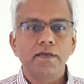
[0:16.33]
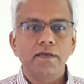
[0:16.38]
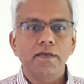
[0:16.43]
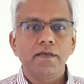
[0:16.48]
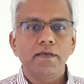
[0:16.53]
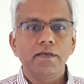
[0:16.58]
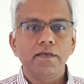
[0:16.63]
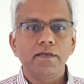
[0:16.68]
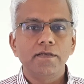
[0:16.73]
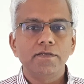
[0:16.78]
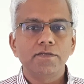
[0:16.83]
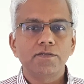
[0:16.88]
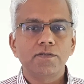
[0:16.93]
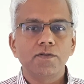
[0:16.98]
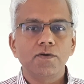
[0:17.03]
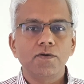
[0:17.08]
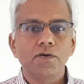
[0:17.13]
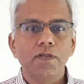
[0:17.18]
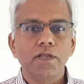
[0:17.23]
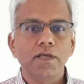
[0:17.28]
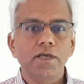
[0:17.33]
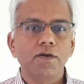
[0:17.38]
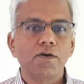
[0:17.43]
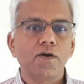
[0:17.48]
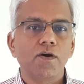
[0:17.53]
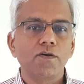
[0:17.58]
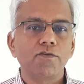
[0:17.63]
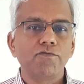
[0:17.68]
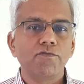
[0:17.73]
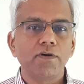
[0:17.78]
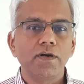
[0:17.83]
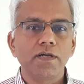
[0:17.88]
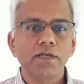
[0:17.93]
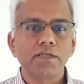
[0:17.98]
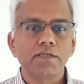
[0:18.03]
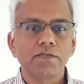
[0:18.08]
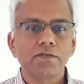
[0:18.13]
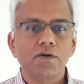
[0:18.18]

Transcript: He slowly got worse